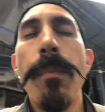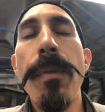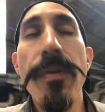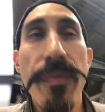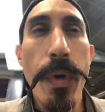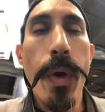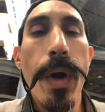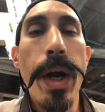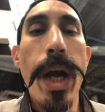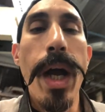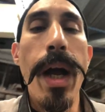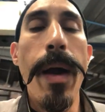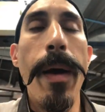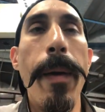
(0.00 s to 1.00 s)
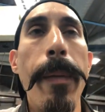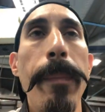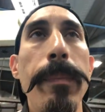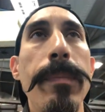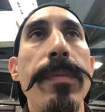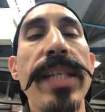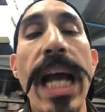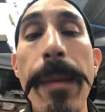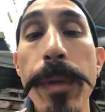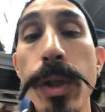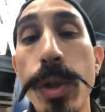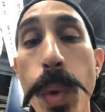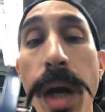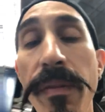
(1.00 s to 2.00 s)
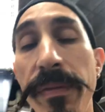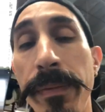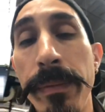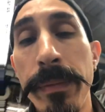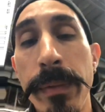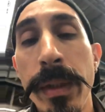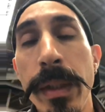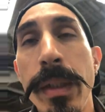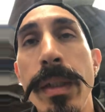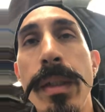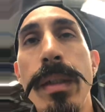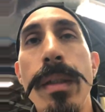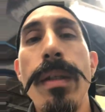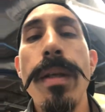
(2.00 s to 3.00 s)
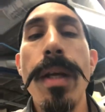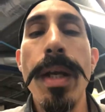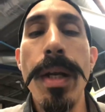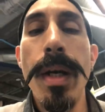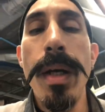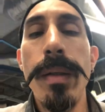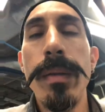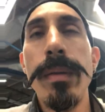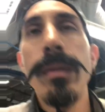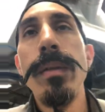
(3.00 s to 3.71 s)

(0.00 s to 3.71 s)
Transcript: before Samuel 12, you know.